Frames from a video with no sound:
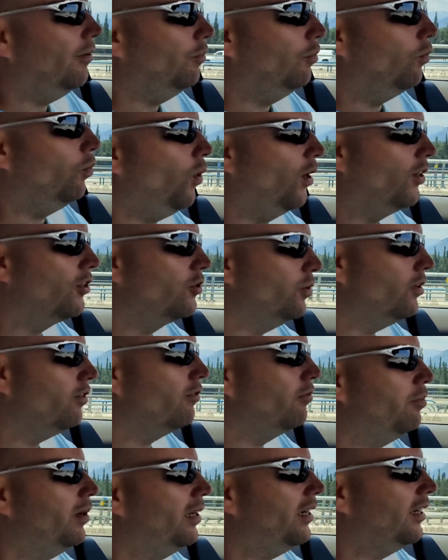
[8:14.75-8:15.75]
Once
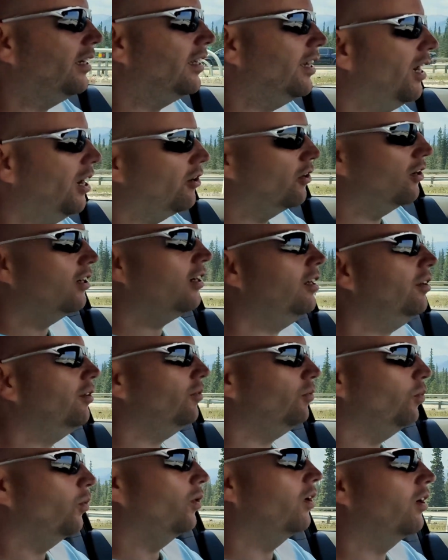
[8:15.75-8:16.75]
we've been in Calgary,
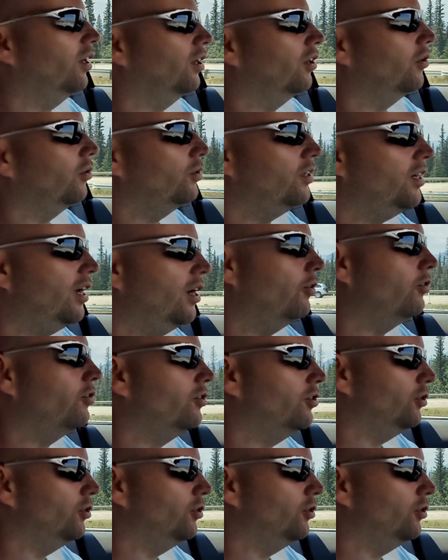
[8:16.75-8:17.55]
we're going to go down